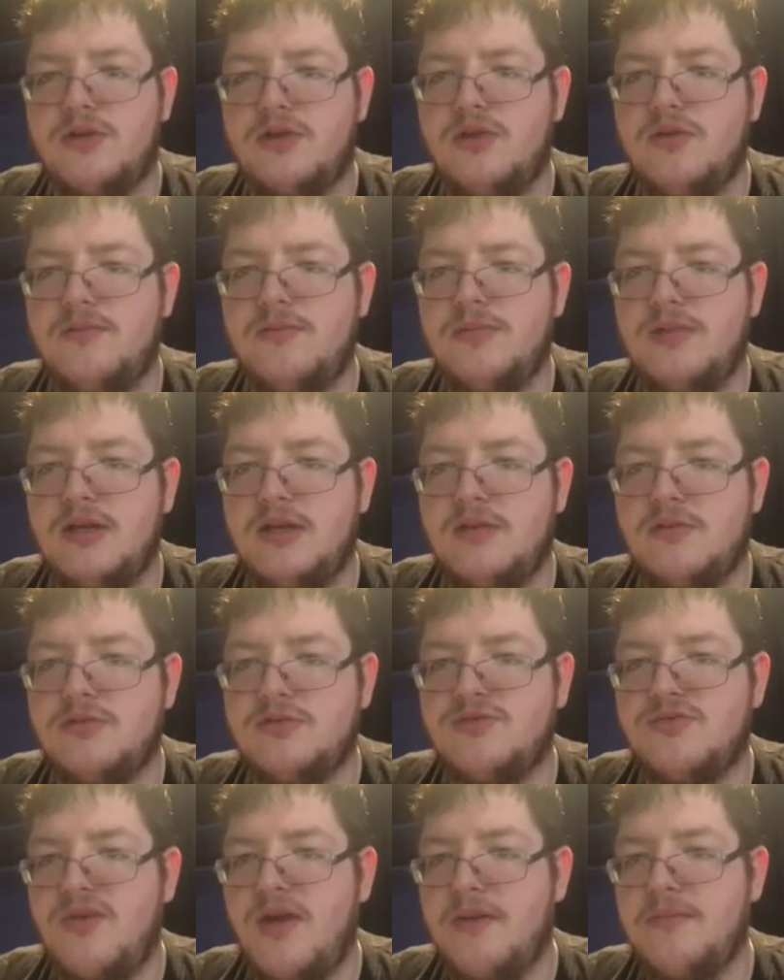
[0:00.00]
The company
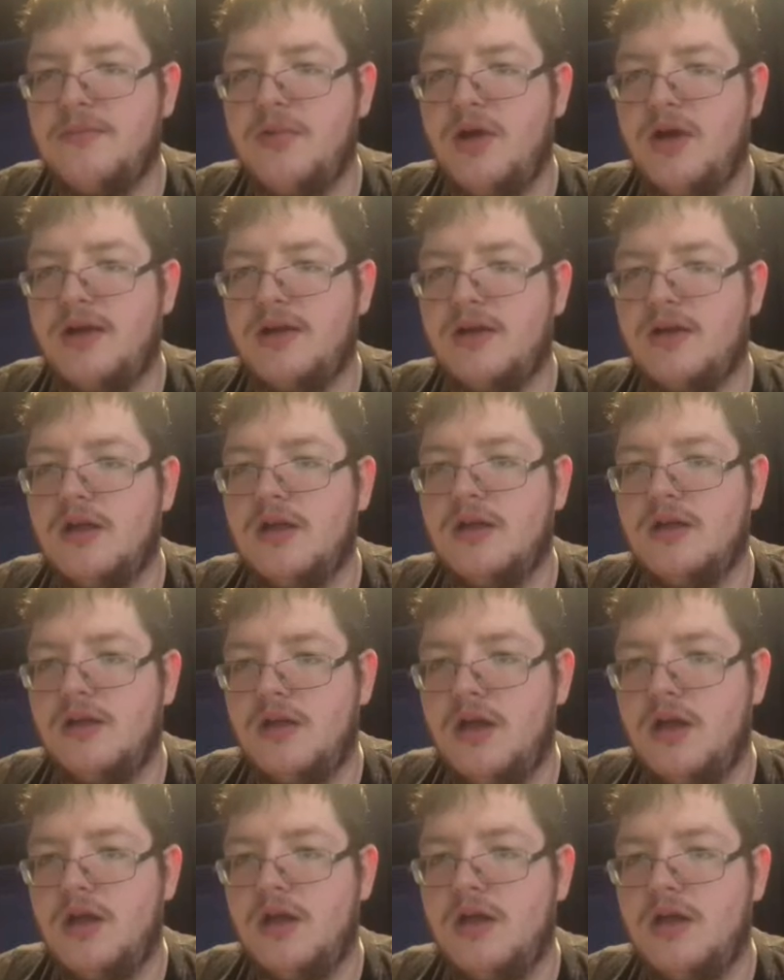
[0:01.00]
was ran by
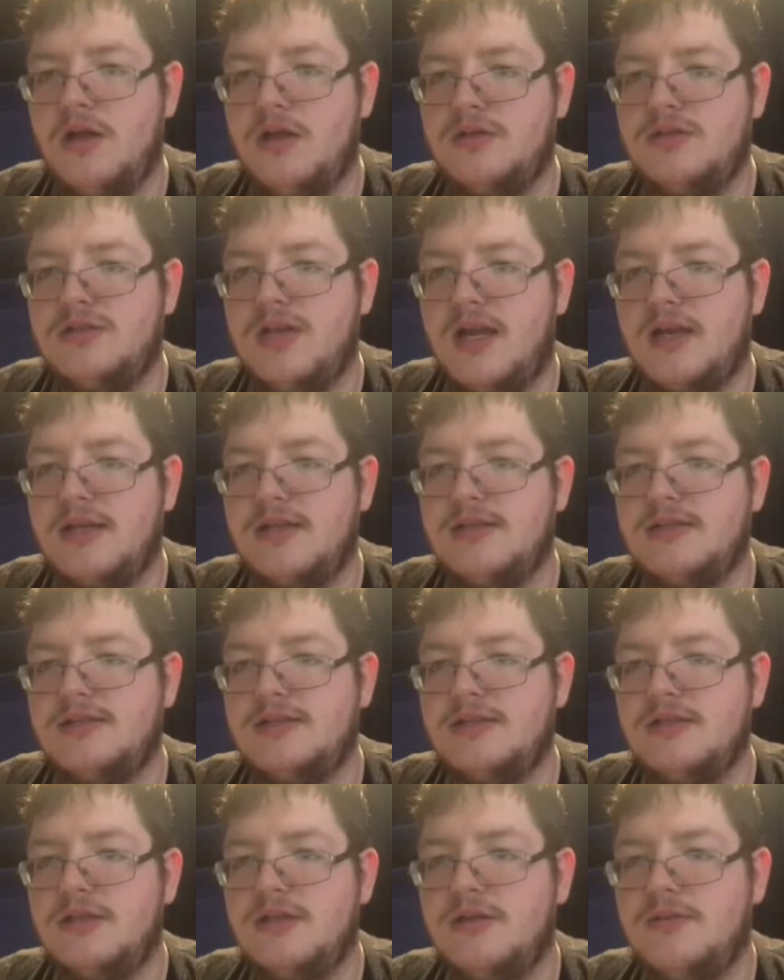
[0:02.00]

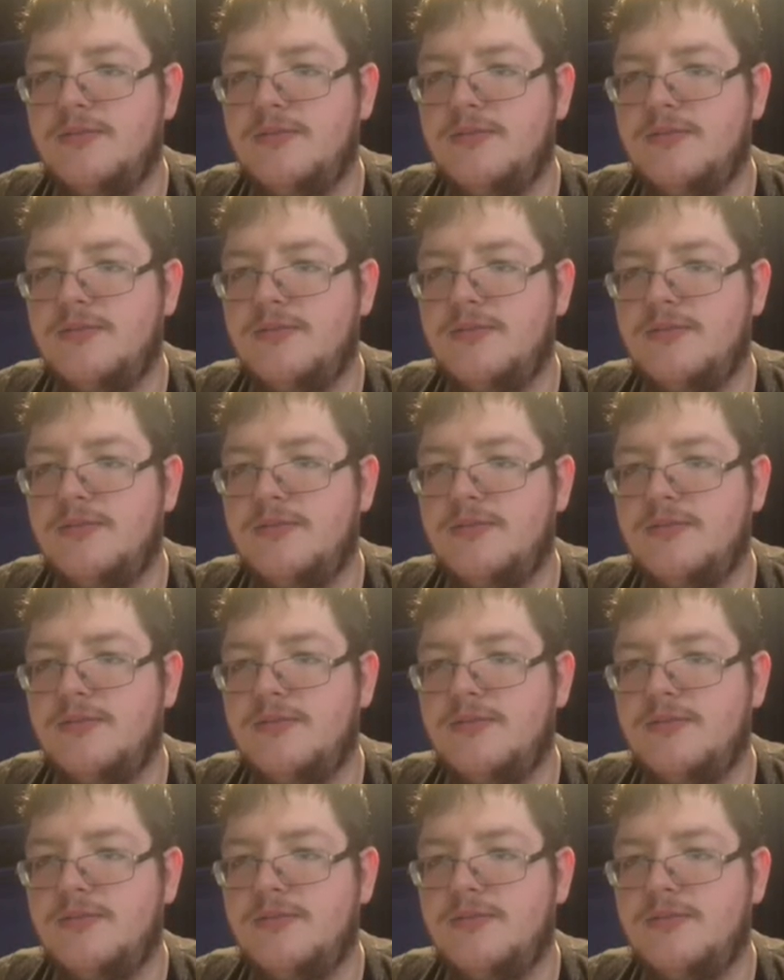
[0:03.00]
Janice,